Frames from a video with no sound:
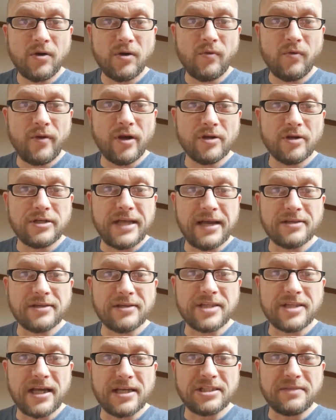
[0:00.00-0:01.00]
we are
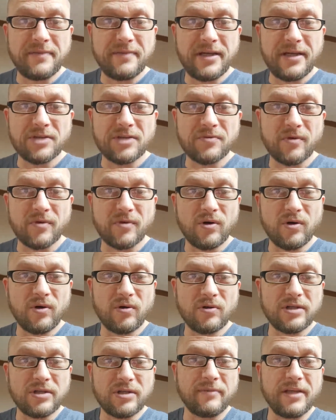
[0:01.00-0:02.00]
downsizing because we're
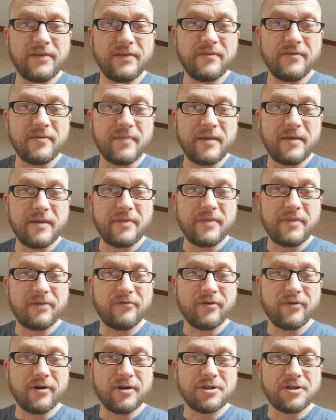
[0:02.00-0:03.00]
old. I'm leaving my big
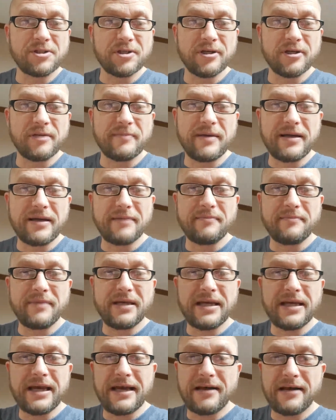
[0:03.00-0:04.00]
furniture in my
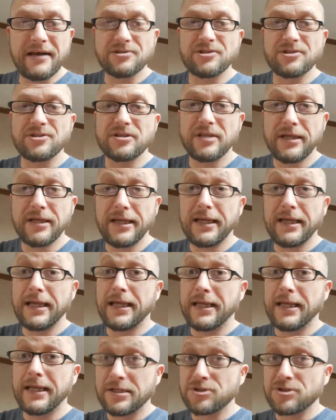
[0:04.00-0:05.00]
big house.
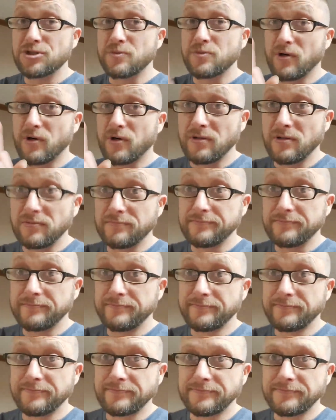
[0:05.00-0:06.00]
Smart.
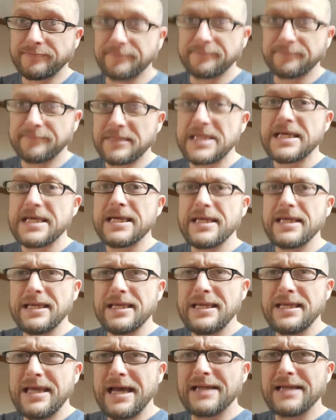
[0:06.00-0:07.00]

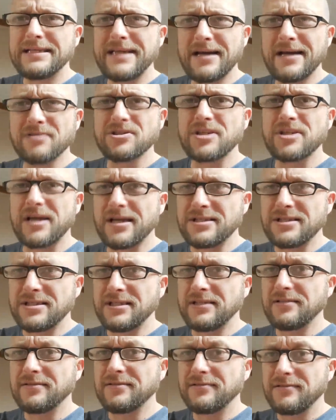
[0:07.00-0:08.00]
Yeah,
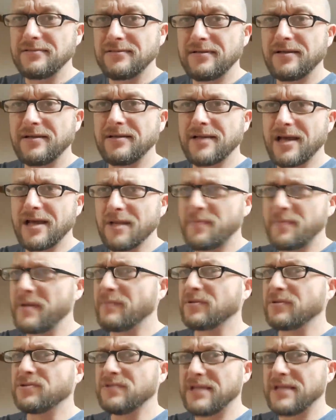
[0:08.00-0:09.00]
downsizing. A lot of
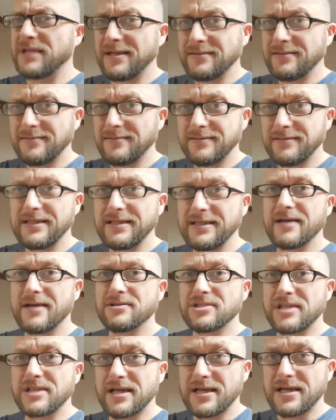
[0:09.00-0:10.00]
people do that. They
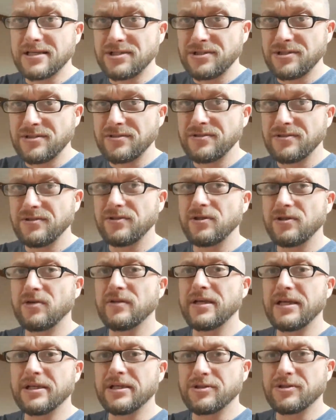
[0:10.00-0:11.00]
downsize.
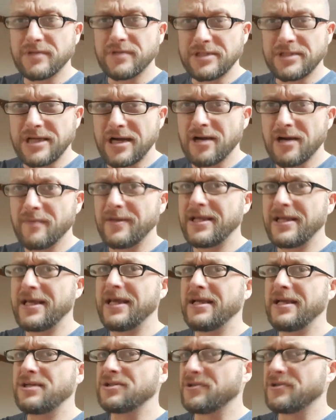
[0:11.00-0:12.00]
They get to retirement
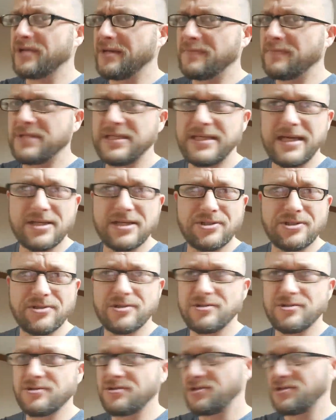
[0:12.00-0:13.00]
age. They're empty
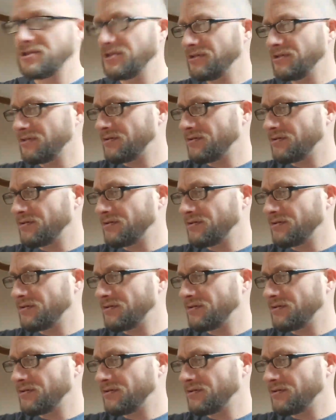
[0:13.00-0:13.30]
nesters. They